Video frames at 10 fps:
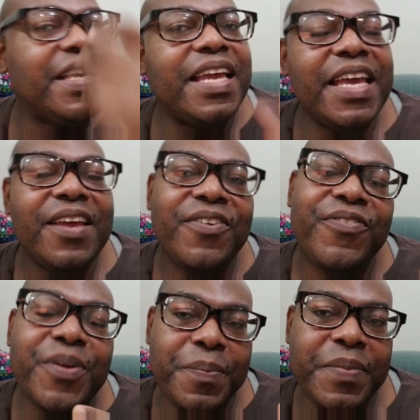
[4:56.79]

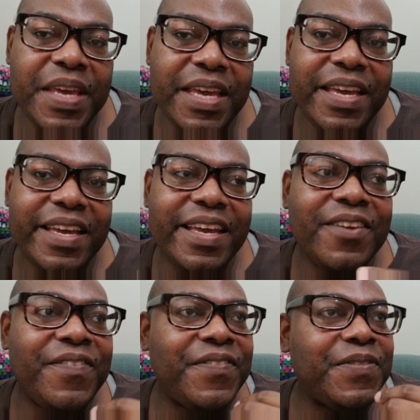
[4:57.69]
For me,
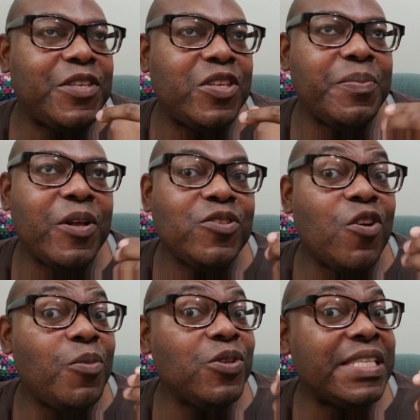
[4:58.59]
it smells
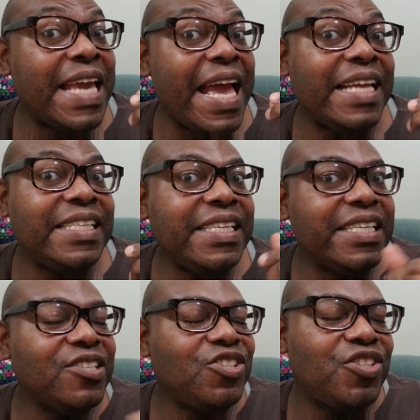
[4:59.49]
almost
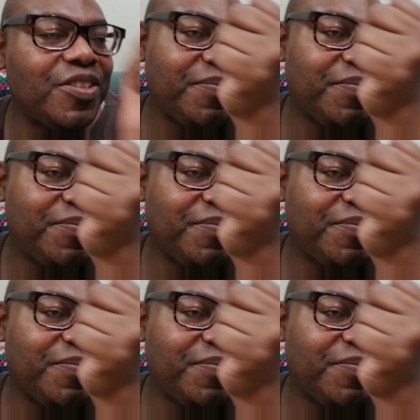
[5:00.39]
candy-ish.